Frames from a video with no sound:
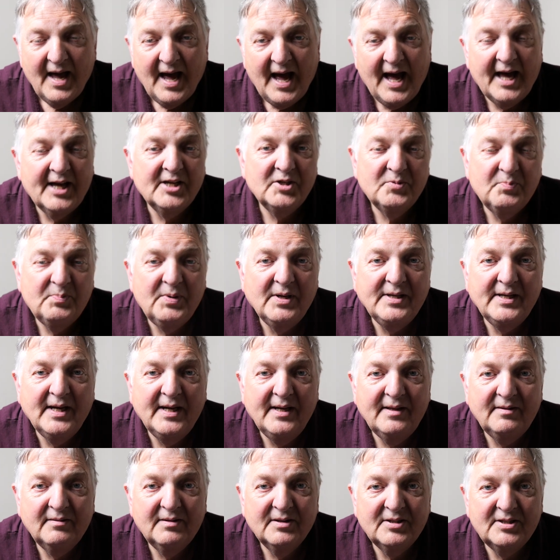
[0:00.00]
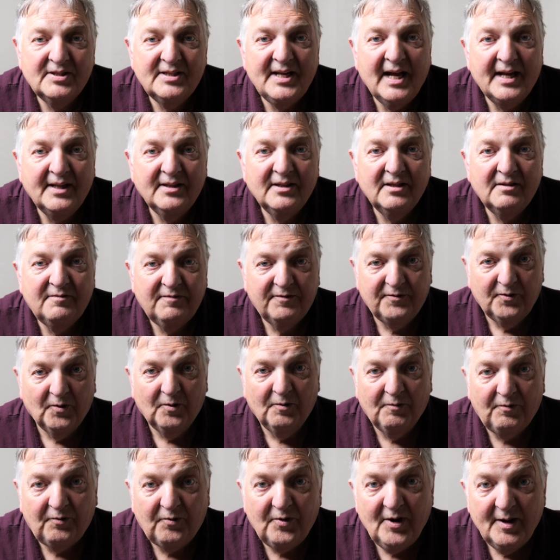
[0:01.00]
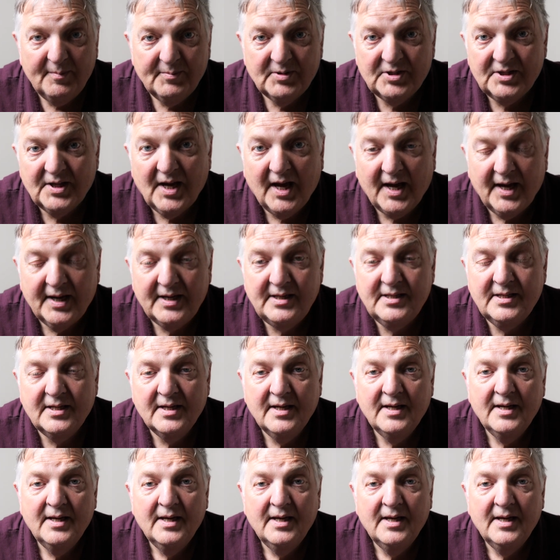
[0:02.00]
as being the standard full frame size,